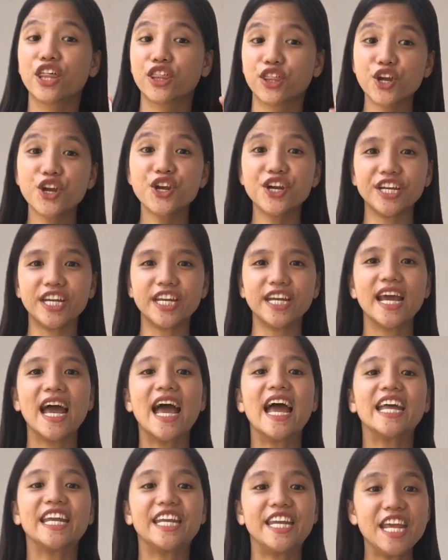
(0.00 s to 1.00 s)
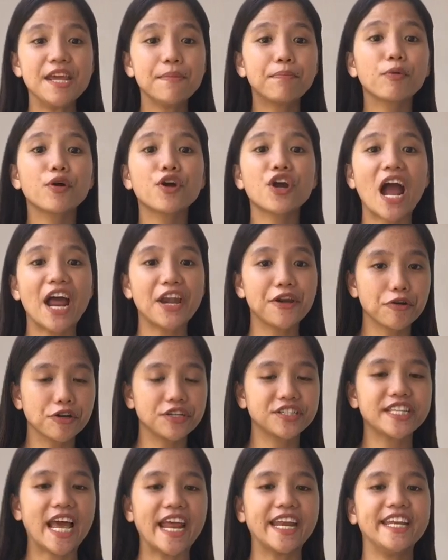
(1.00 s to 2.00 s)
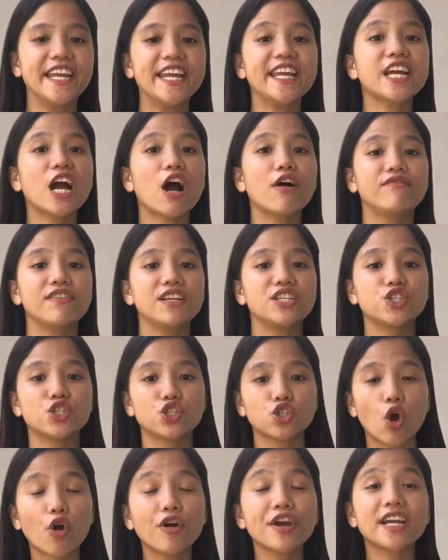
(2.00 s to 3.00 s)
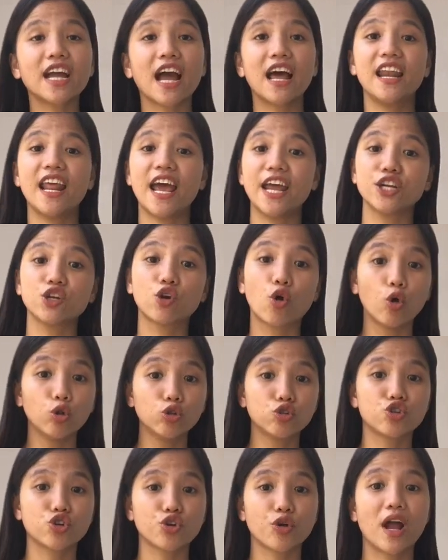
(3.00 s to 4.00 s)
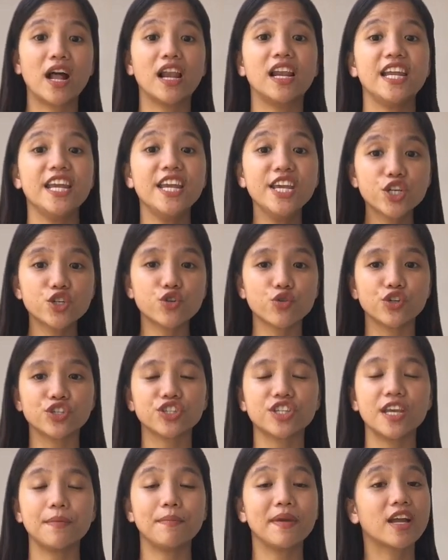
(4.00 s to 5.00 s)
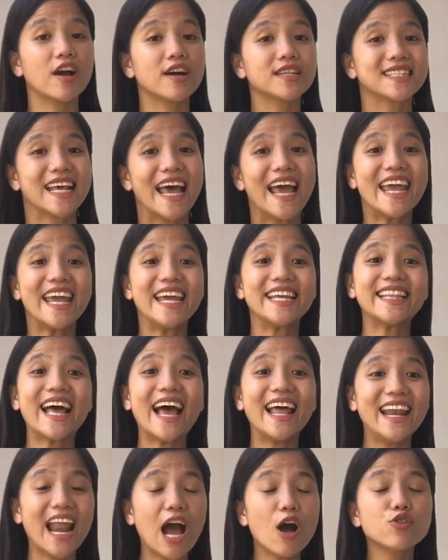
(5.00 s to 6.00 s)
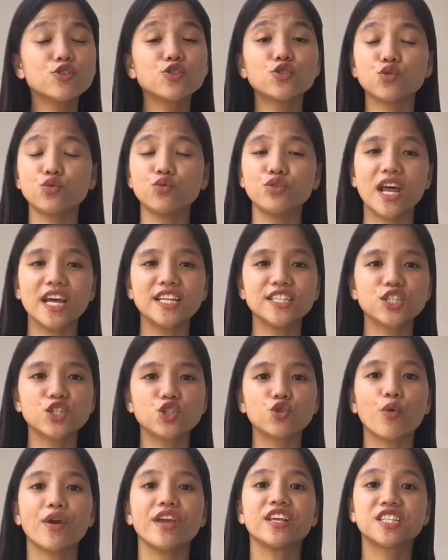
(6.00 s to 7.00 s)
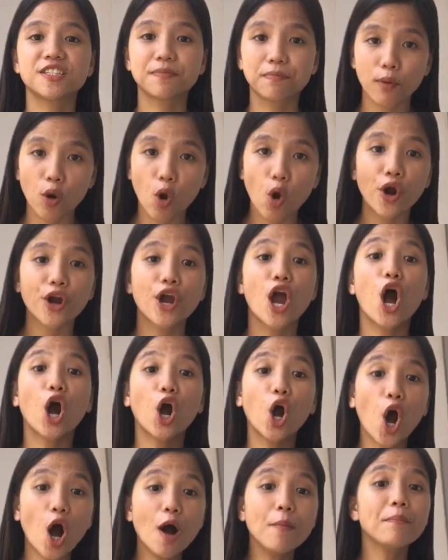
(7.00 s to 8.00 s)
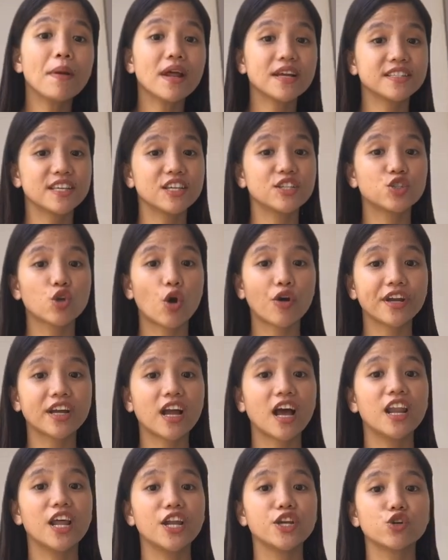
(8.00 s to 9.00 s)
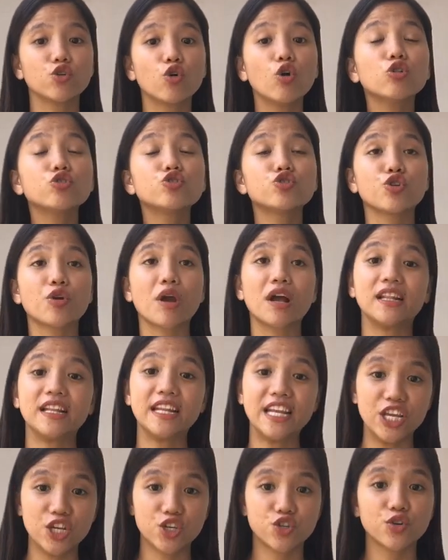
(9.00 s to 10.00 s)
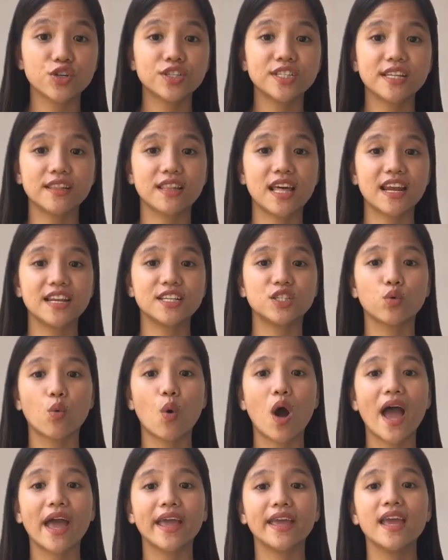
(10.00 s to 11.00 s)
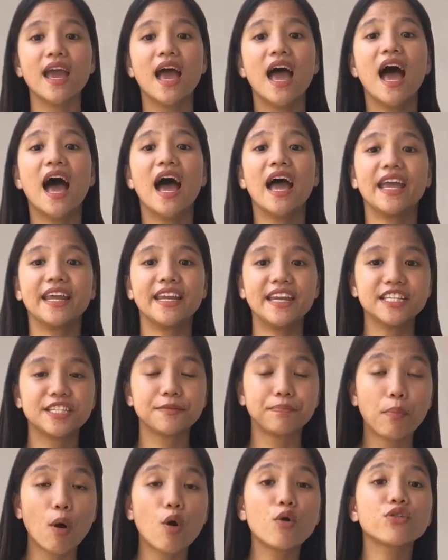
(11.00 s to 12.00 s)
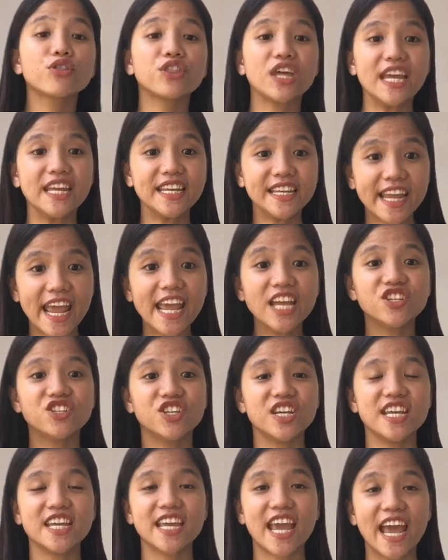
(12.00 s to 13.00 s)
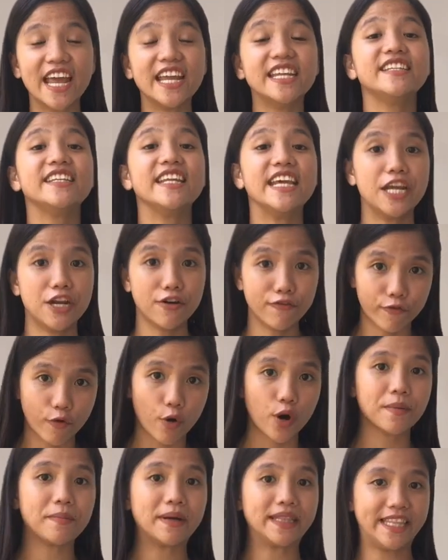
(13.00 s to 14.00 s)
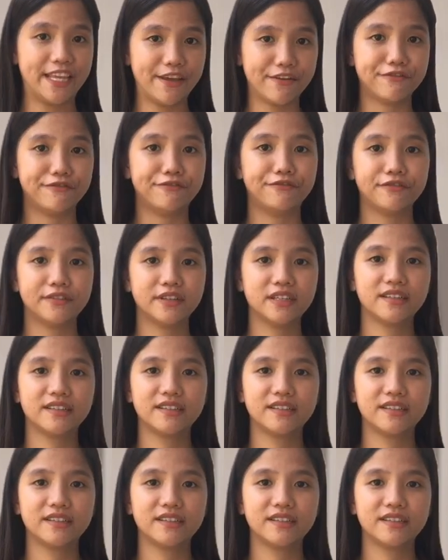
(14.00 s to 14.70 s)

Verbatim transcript: Third, deeper understanding of historical and cultural issues because it allows students to explore complex historical and cultural issues. That is why it is both engaging and informative.